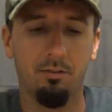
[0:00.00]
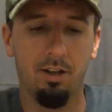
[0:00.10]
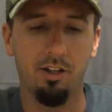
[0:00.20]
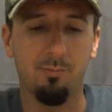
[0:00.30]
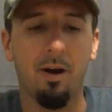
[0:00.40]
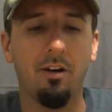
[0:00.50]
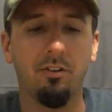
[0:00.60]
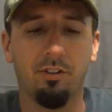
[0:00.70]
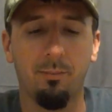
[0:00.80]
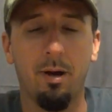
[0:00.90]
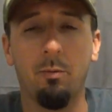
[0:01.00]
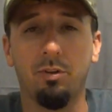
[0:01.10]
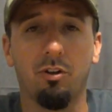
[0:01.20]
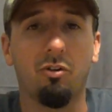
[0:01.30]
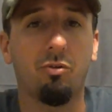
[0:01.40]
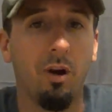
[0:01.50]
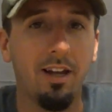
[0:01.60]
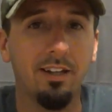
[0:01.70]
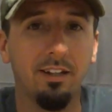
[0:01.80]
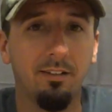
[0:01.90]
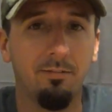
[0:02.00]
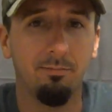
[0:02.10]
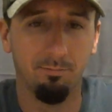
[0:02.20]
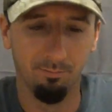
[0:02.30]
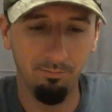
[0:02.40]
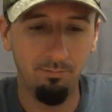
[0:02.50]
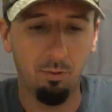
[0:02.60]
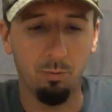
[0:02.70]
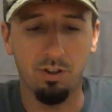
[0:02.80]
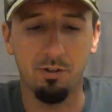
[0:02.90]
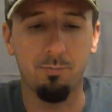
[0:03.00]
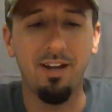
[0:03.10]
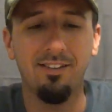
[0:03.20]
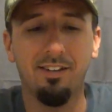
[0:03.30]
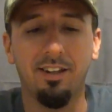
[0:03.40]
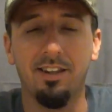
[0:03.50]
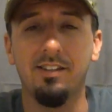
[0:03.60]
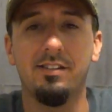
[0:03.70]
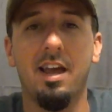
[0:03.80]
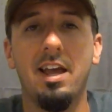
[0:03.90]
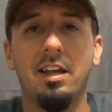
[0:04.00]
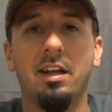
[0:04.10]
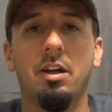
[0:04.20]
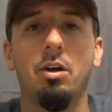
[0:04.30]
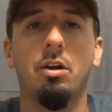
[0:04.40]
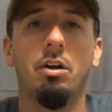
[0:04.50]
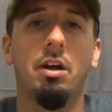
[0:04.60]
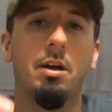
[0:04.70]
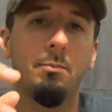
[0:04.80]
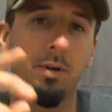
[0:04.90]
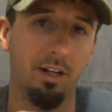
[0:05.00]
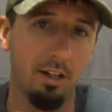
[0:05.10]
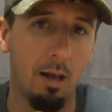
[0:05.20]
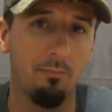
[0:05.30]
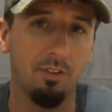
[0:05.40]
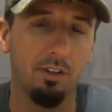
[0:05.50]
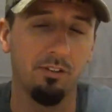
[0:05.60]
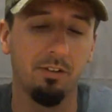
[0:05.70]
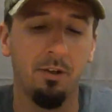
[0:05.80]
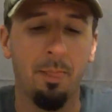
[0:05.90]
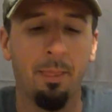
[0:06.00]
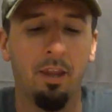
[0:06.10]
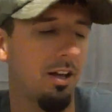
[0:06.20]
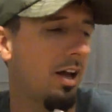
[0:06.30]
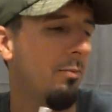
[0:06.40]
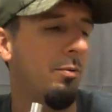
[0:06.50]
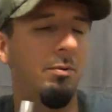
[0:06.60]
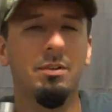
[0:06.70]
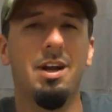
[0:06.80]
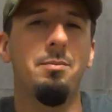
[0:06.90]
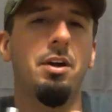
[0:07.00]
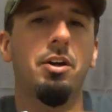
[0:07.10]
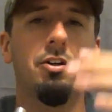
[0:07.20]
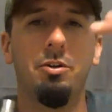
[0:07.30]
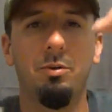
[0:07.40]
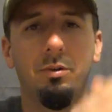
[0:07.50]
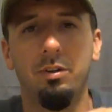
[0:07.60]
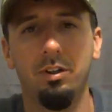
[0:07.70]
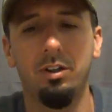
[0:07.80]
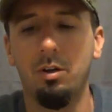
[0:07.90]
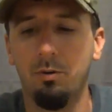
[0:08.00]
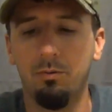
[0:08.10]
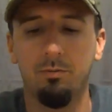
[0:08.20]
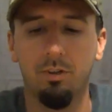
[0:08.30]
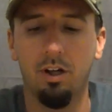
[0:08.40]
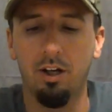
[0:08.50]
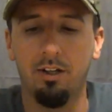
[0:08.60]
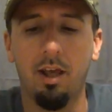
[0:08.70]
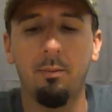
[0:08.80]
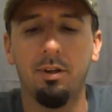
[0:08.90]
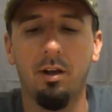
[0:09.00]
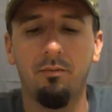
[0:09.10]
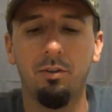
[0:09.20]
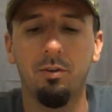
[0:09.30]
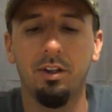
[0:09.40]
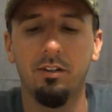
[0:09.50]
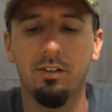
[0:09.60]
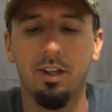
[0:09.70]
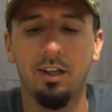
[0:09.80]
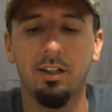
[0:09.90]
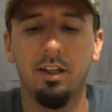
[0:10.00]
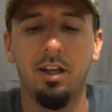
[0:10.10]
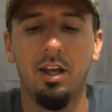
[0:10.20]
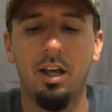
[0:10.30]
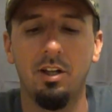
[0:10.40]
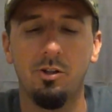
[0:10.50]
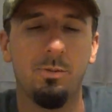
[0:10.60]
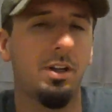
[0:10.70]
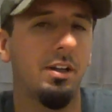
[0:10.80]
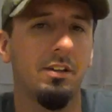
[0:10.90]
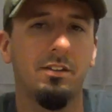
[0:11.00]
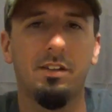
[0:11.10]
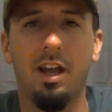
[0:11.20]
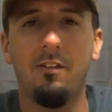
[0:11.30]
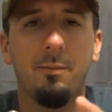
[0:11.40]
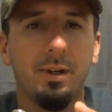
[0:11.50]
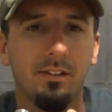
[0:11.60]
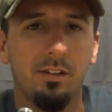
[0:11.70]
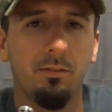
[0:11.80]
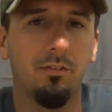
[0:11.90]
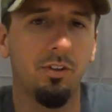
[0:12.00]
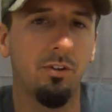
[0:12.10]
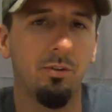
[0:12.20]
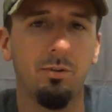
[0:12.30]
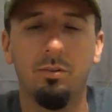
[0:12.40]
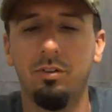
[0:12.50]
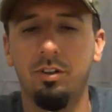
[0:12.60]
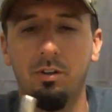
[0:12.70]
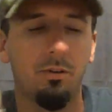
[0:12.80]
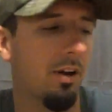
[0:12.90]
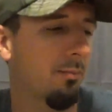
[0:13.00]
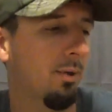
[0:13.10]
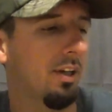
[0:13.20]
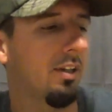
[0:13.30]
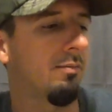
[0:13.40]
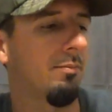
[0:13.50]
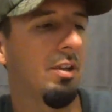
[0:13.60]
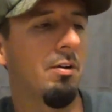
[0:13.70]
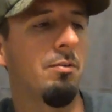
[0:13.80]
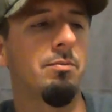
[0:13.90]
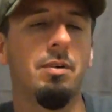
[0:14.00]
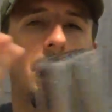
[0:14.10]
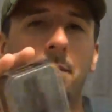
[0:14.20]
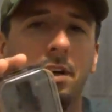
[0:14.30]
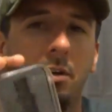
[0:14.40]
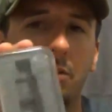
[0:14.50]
Aspire just come out with the Triton, which is basically this tank, but it top fills. I'm not going to do a tabletop view on this thing, just because everybody's seen reviews. Everybody knows